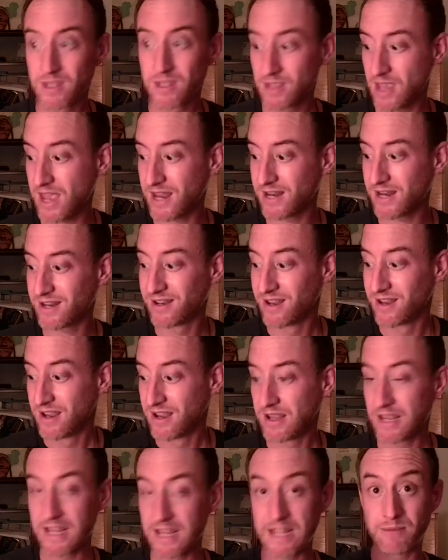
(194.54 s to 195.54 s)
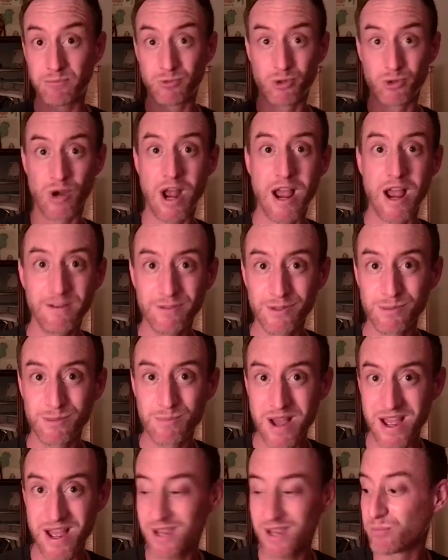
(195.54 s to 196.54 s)
And it drives
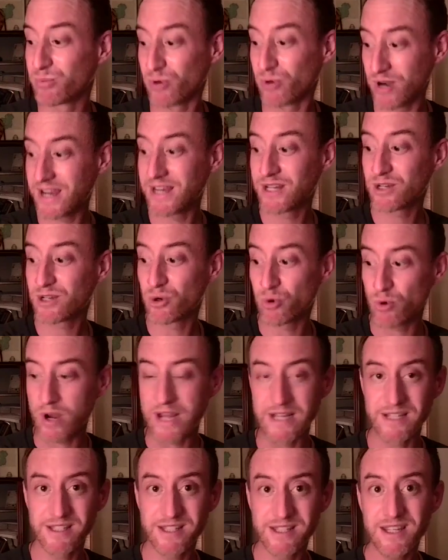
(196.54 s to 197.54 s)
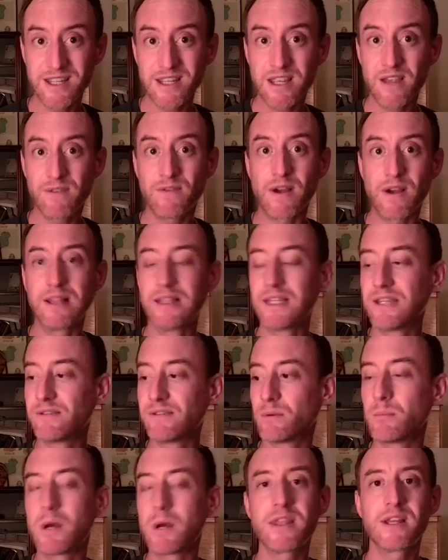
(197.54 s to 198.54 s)
my brain crazy if I leave
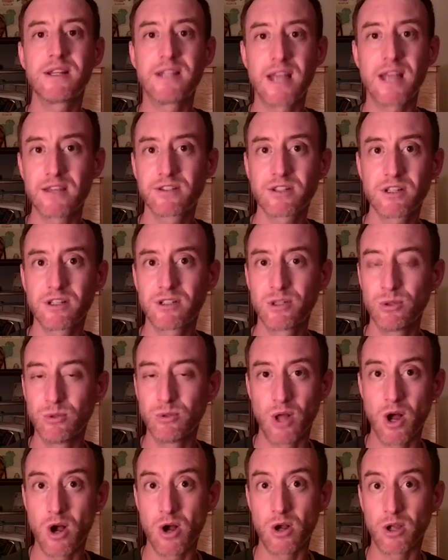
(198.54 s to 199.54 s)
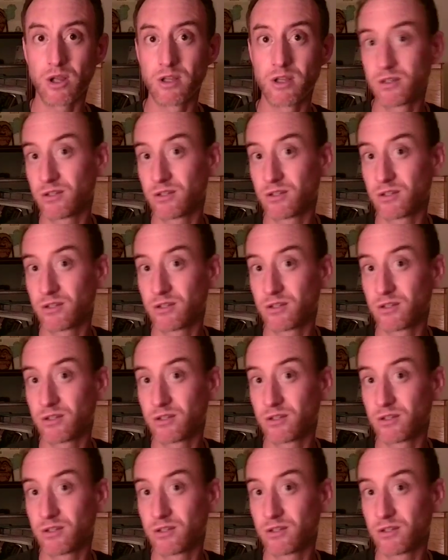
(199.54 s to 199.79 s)
them on the desk too long.